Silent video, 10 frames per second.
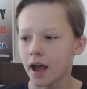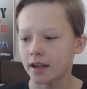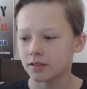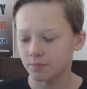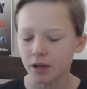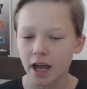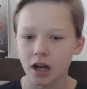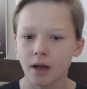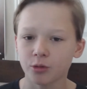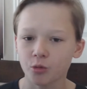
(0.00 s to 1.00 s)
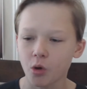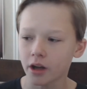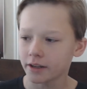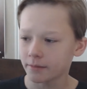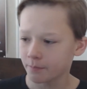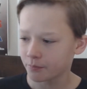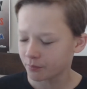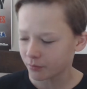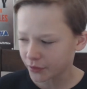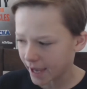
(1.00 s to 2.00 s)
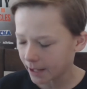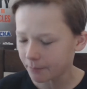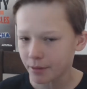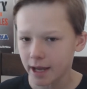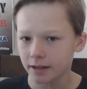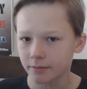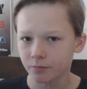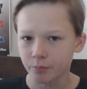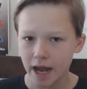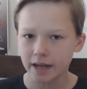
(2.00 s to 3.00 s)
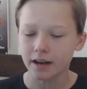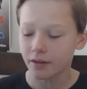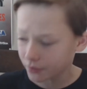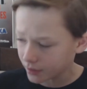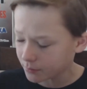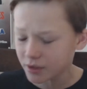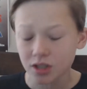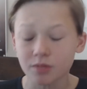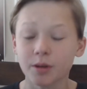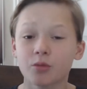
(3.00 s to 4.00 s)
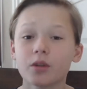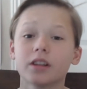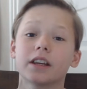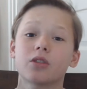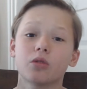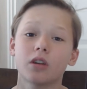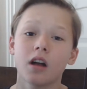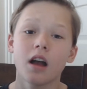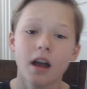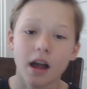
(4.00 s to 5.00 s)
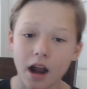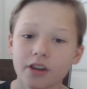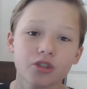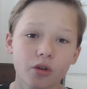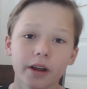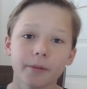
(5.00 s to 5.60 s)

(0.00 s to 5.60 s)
as a Black Ops One campaign bad guy. It'd be just be really cool, and I'd enjoy